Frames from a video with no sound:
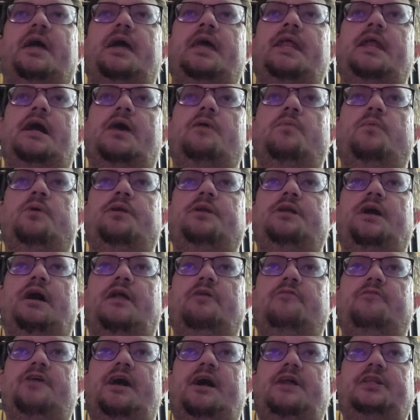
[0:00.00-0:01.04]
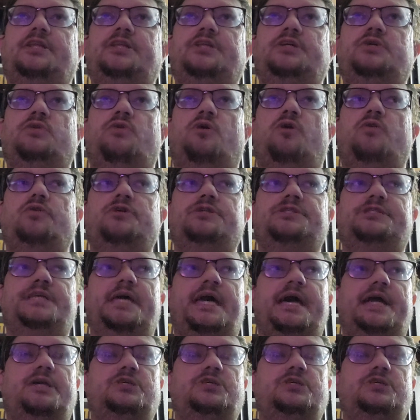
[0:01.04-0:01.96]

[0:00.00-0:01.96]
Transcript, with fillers: and I would not have had to do all this